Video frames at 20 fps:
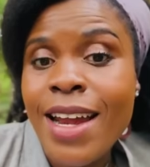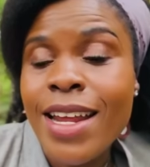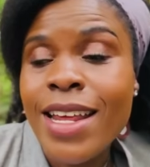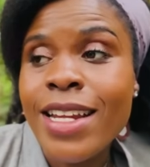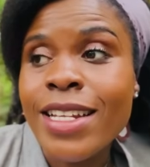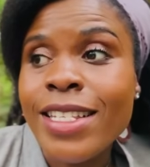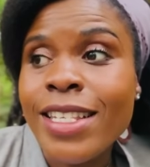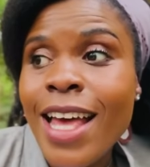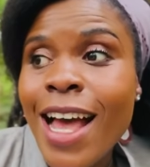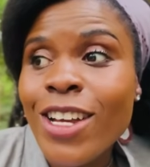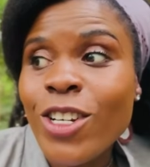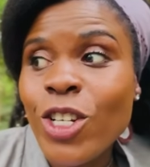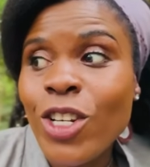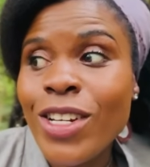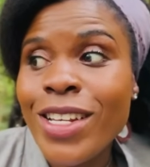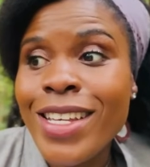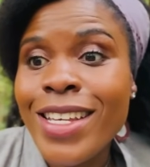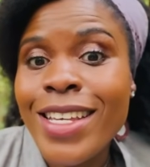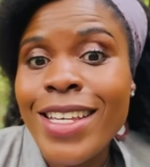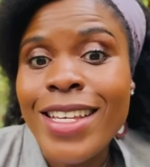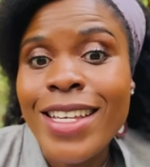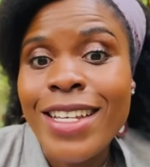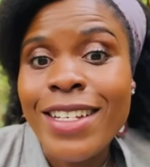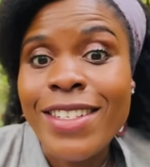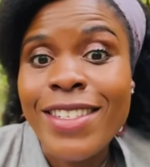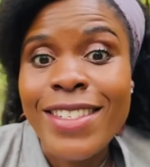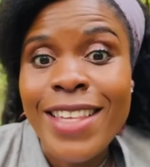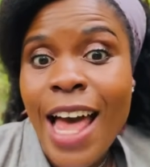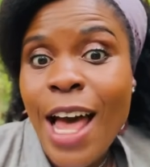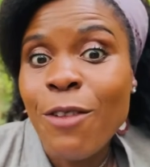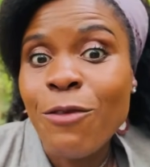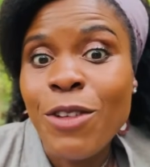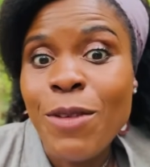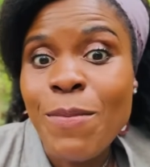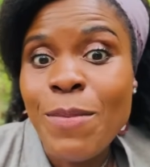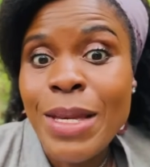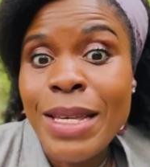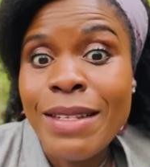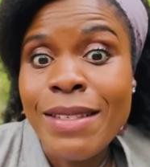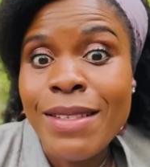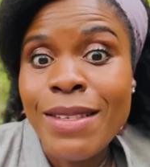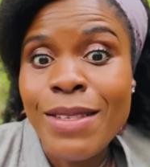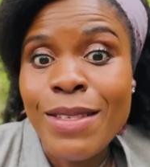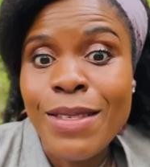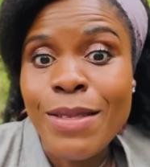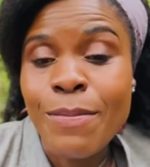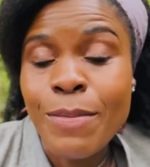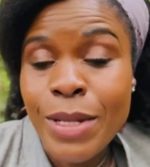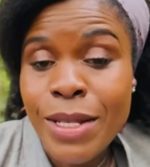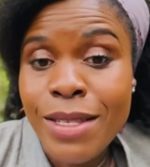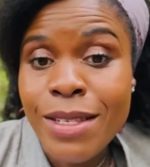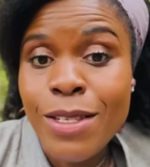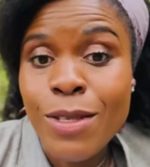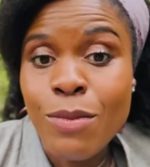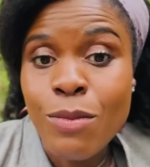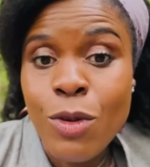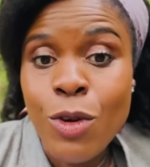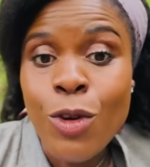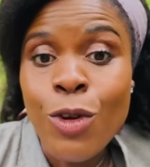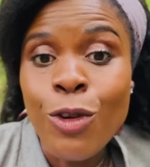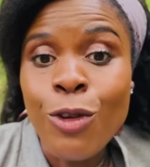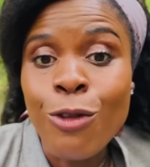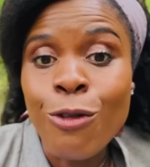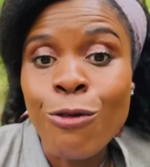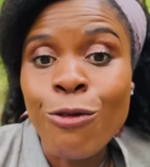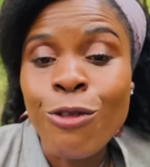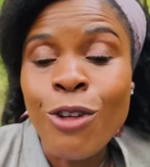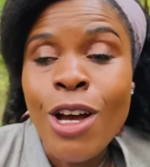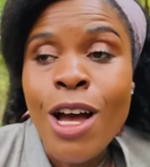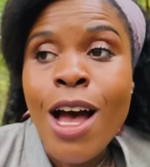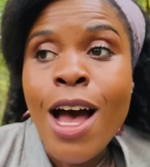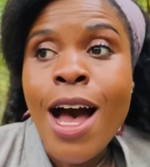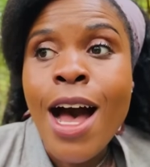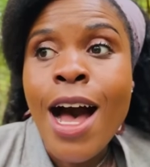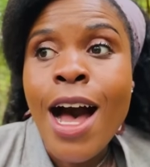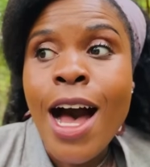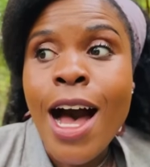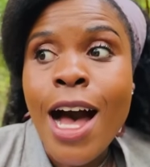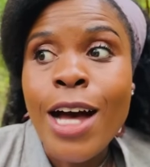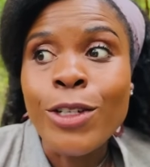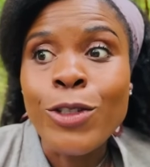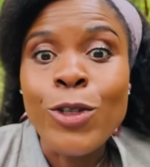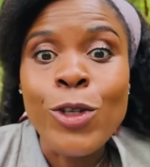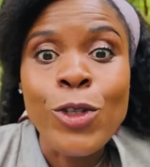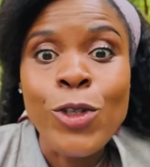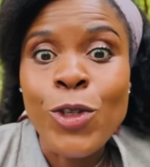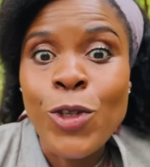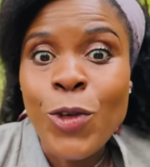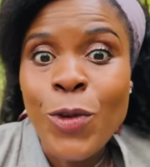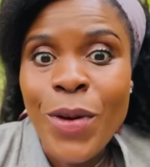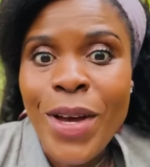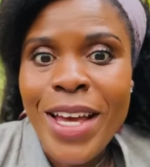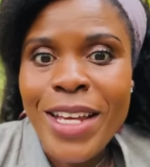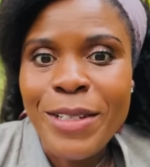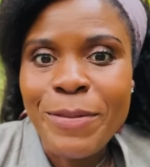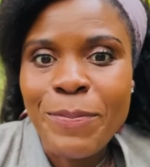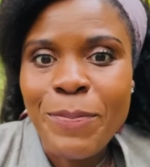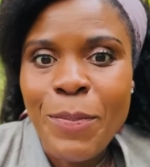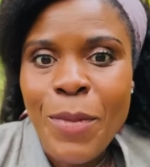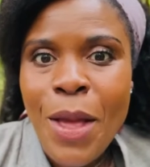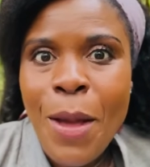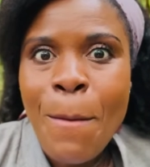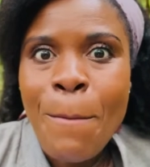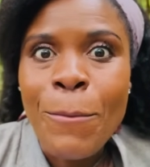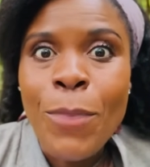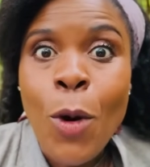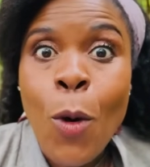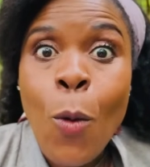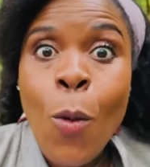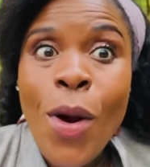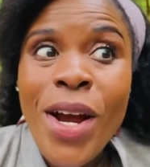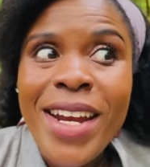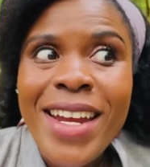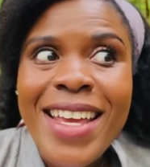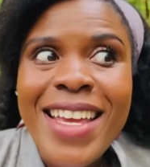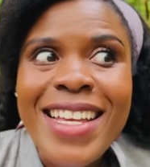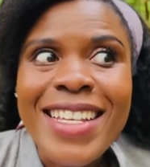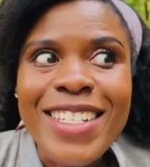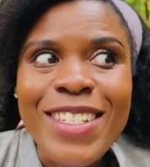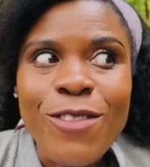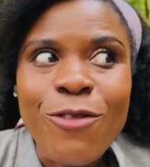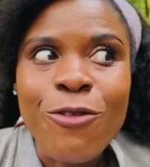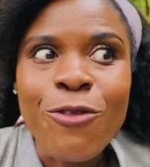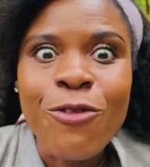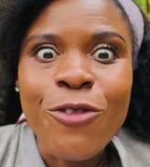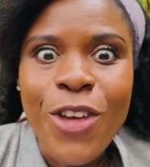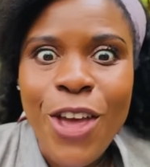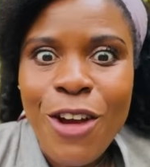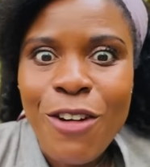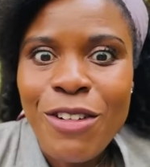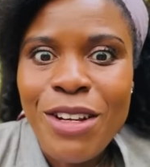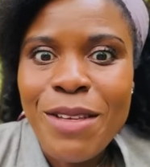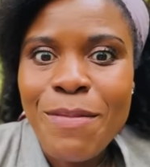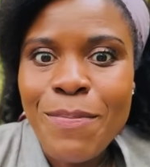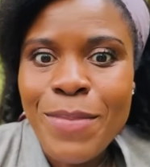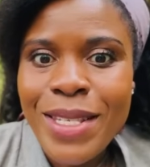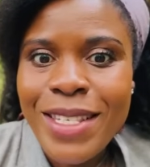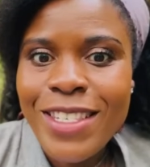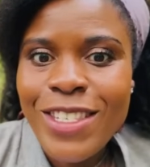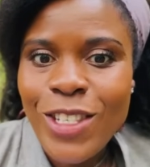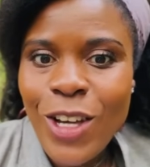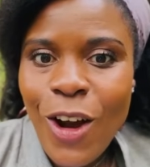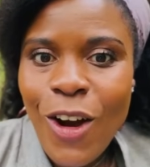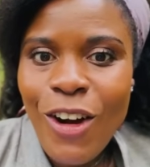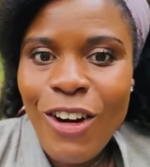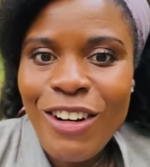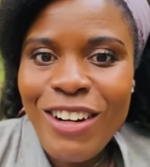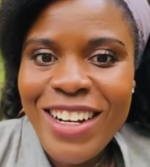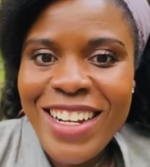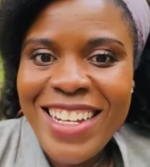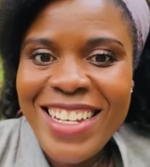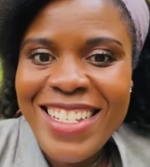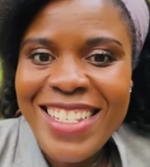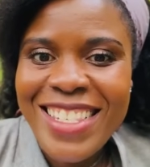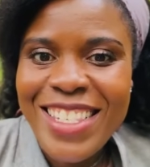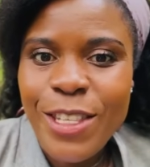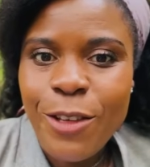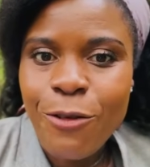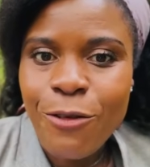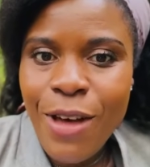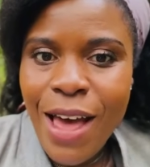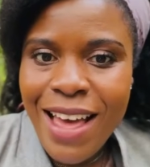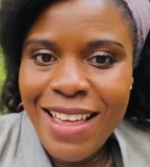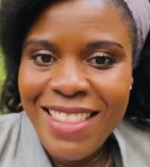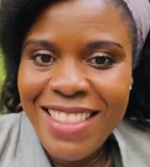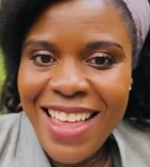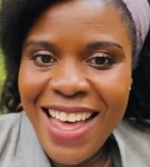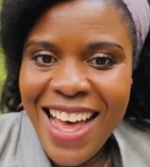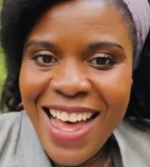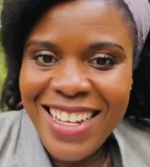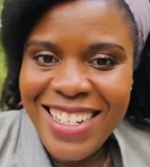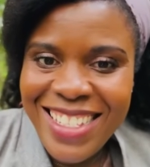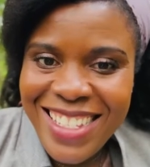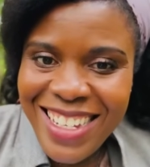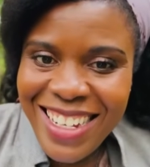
It's actually a savvy business move to do it. But what is very bizarre is the fact that